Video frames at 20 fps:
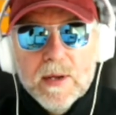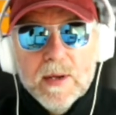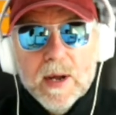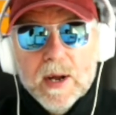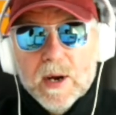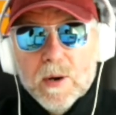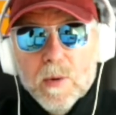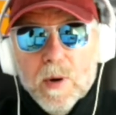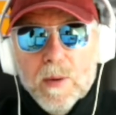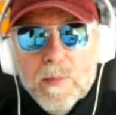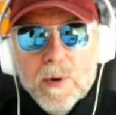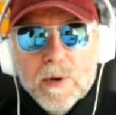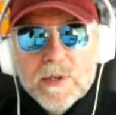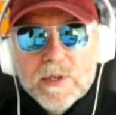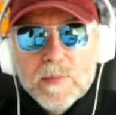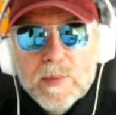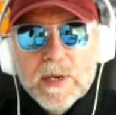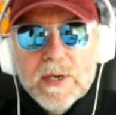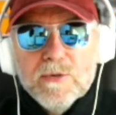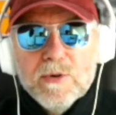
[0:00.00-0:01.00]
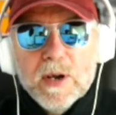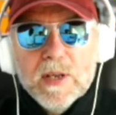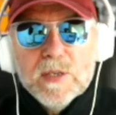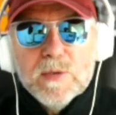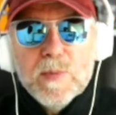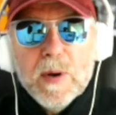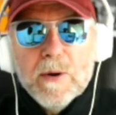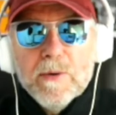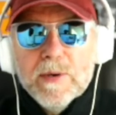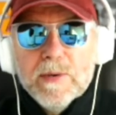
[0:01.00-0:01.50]
and quite possibly
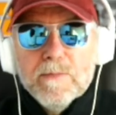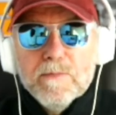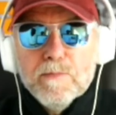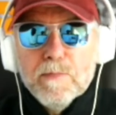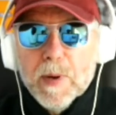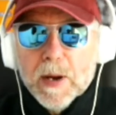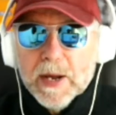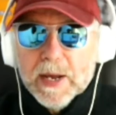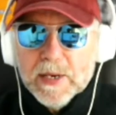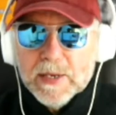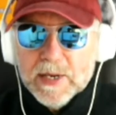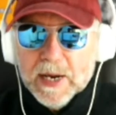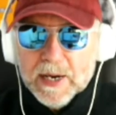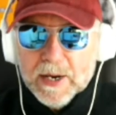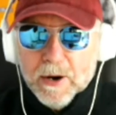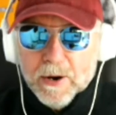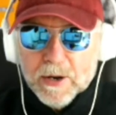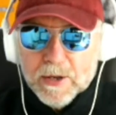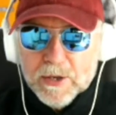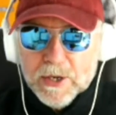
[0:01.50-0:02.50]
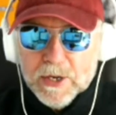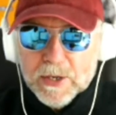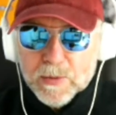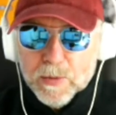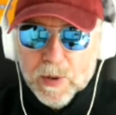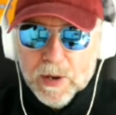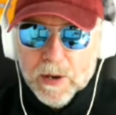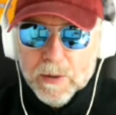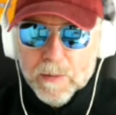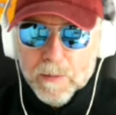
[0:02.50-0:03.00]
transparent bucket technology as
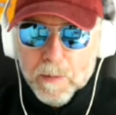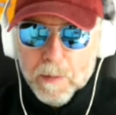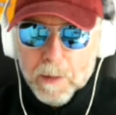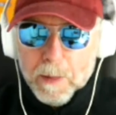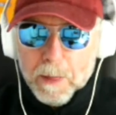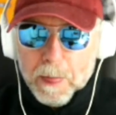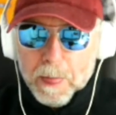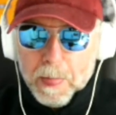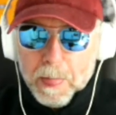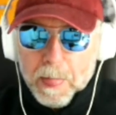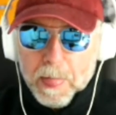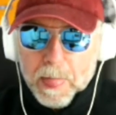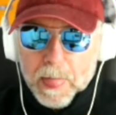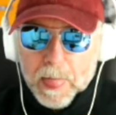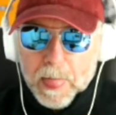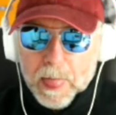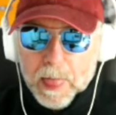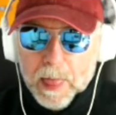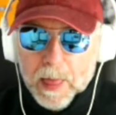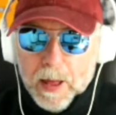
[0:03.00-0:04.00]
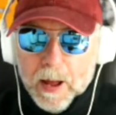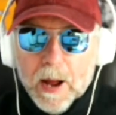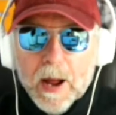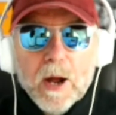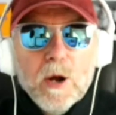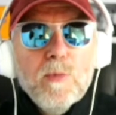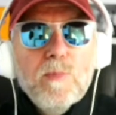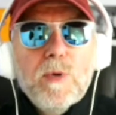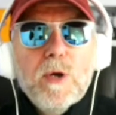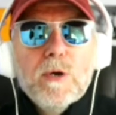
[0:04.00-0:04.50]
well. I
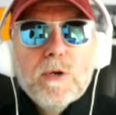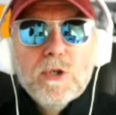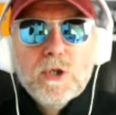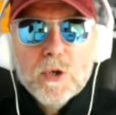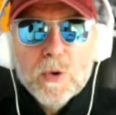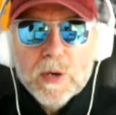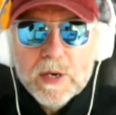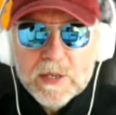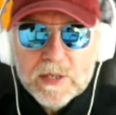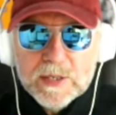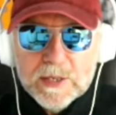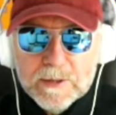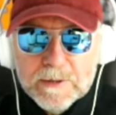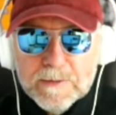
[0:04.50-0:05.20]
hope you can join us.